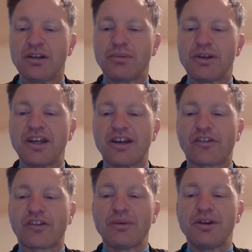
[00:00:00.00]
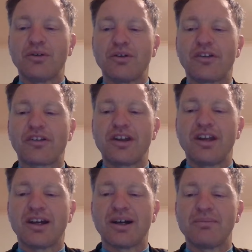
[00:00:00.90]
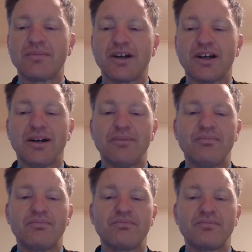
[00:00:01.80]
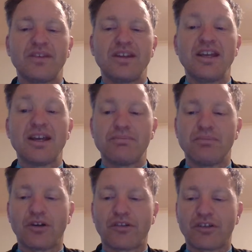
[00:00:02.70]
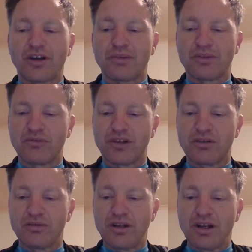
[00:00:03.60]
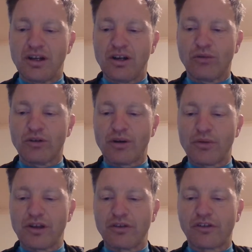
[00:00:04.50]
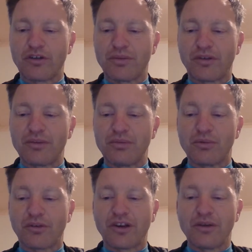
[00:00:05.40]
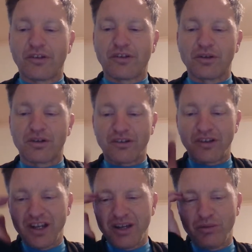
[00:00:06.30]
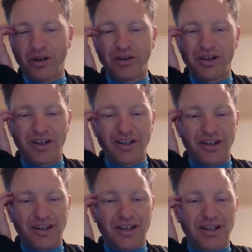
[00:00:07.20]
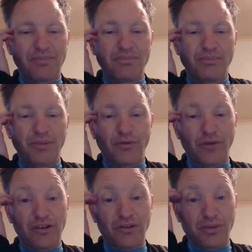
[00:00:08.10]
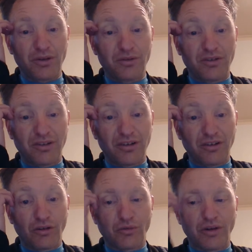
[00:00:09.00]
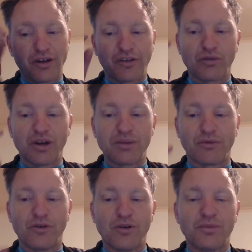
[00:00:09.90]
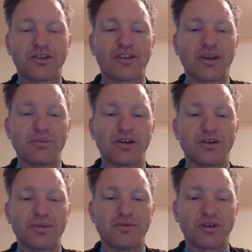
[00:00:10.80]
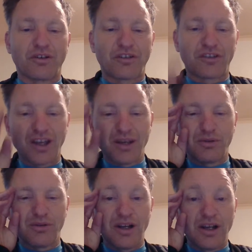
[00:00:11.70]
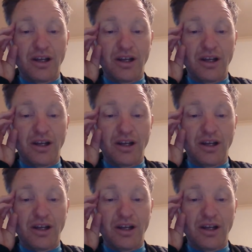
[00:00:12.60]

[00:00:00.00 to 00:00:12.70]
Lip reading: But yeah, summer noise here, yeah, most of the time it's pretty good. What do I think of super simple receiver circuits? Yeah, well, bit of fun to build. Not always the great performance. They might not be very stable.